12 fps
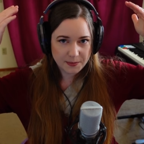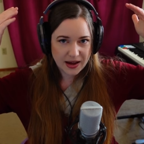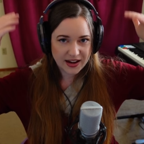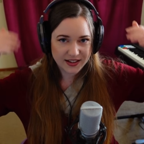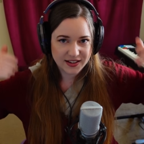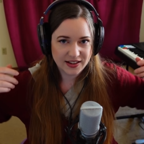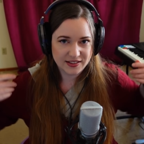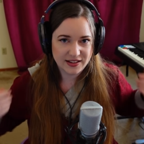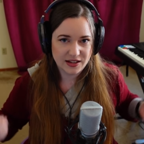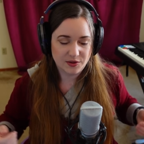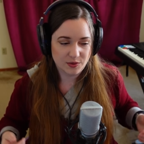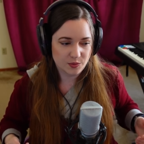back, and
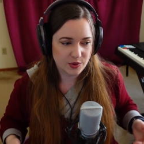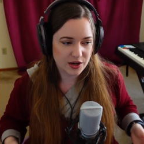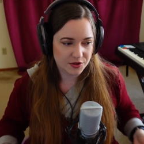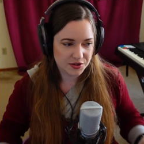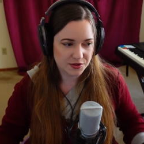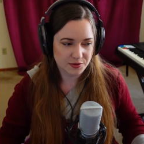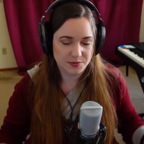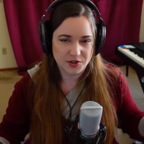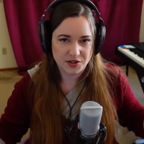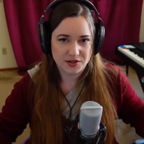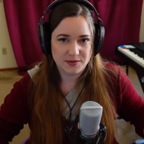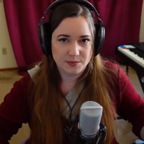then we also
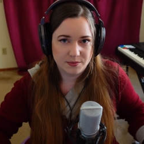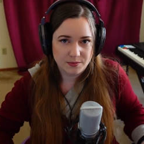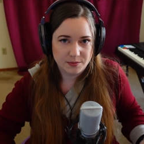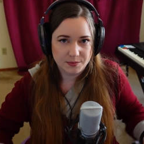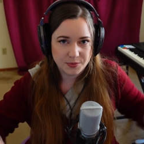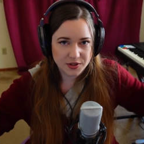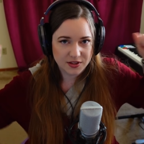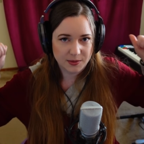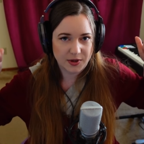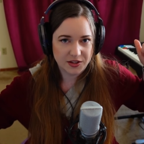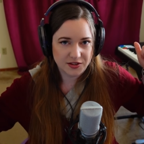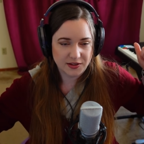just put
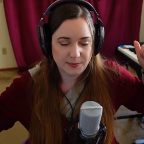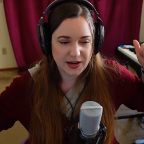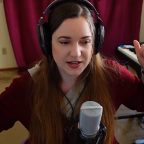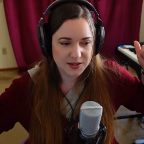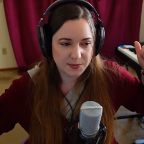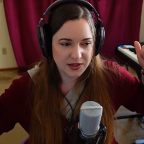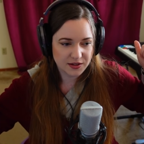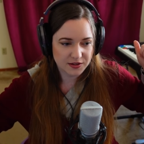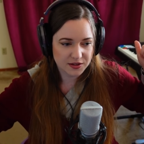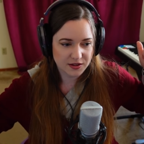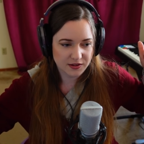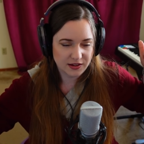them onto the back
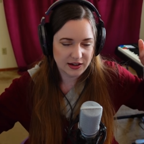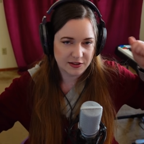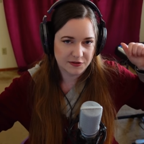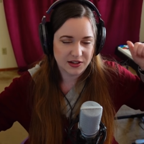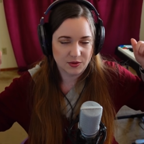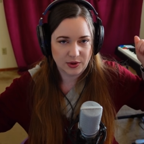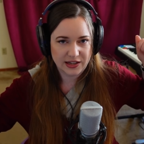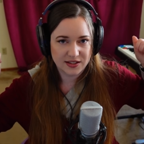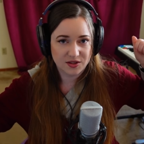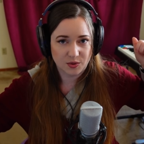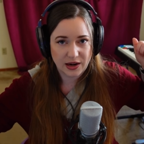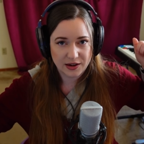speakers on the left and right
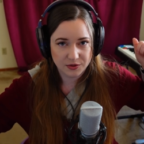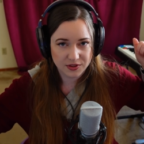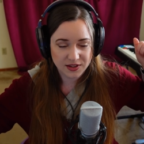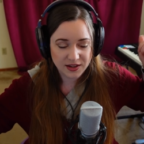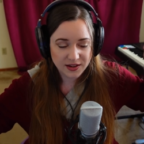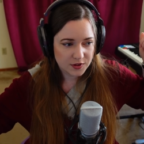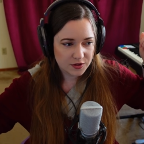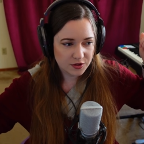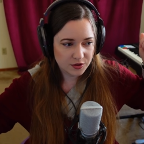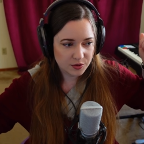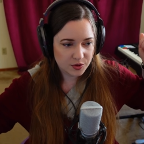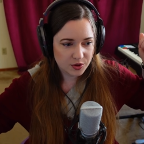surround
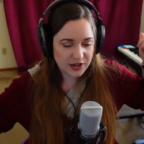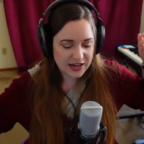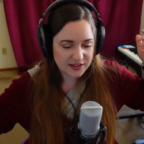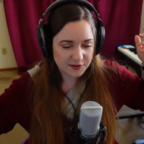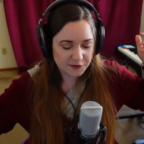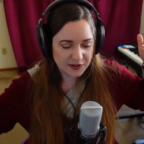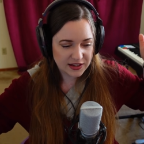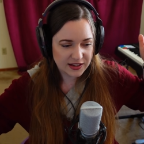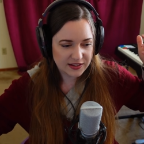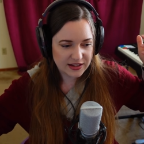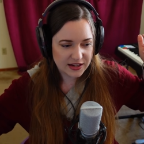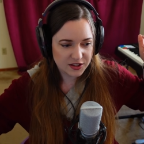to create the
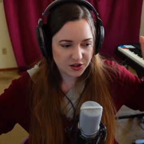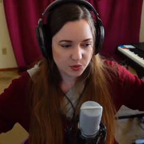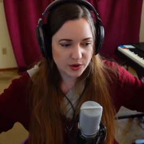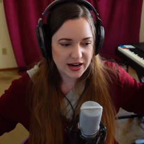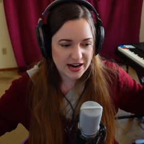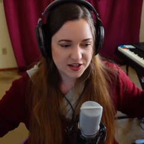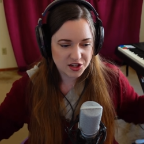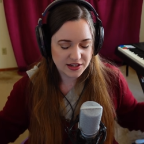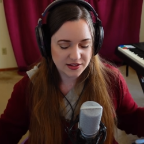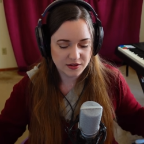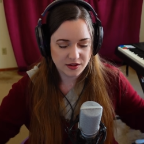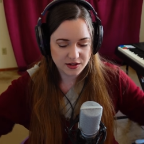feeling that you were actually
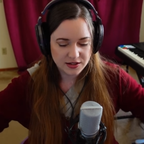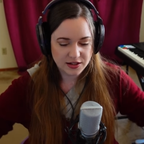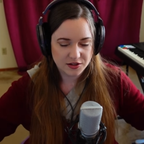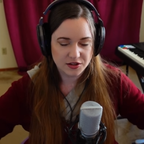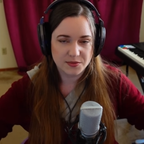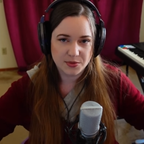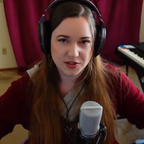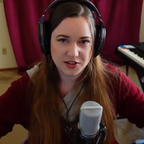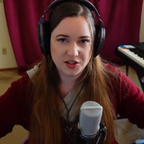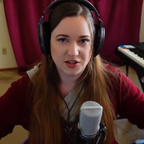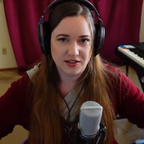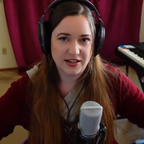in the conductor's
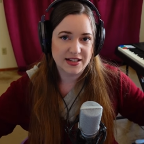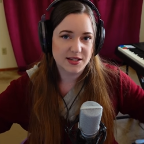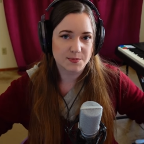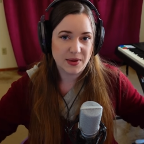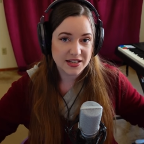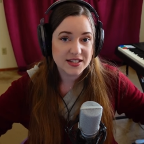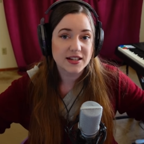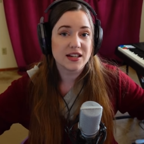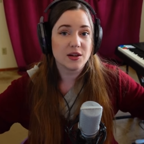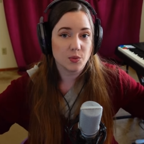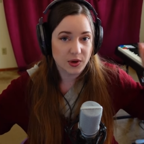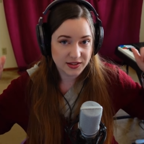position. That's
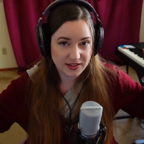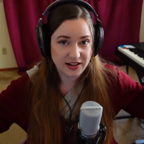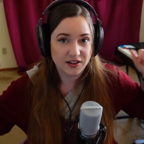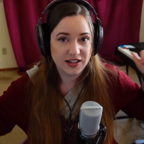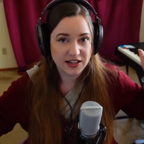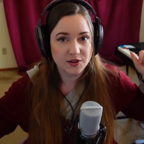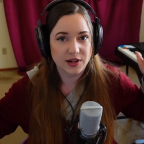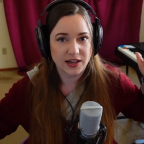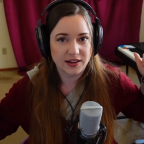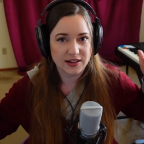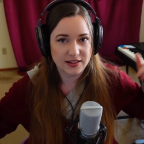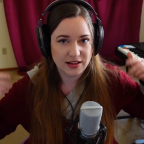basically what they're
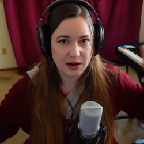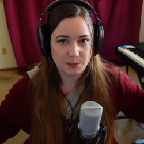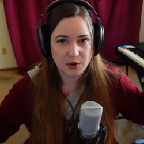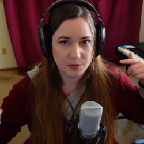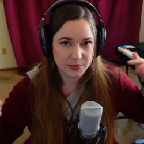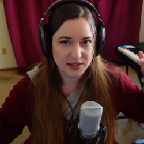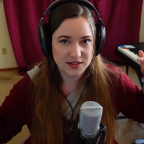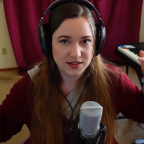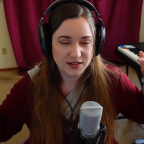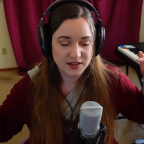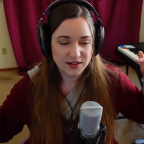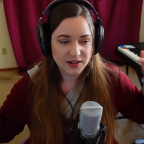hearing in that moment.
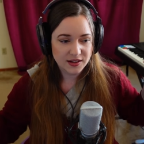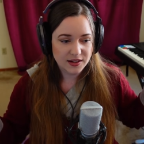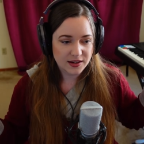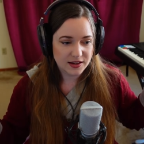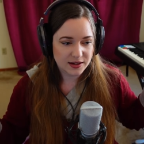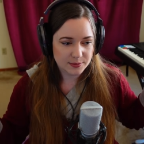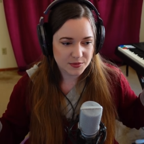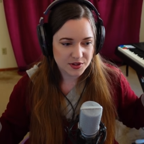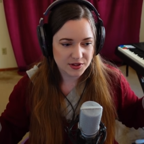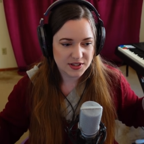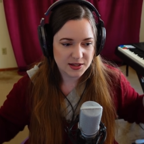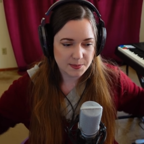Um,
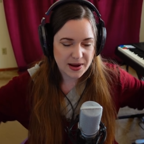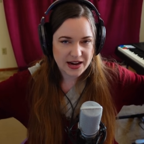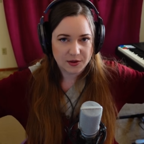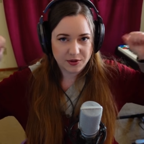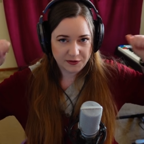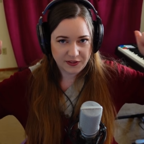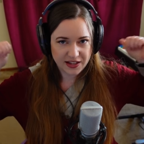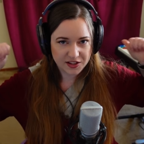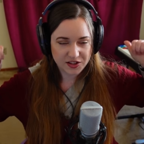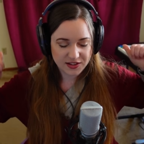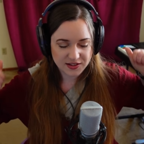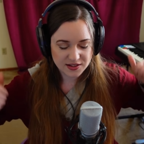so it's the back
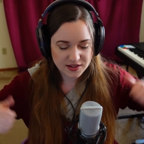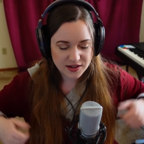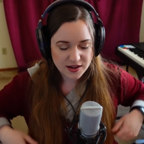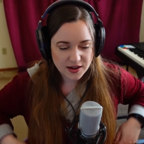reflections.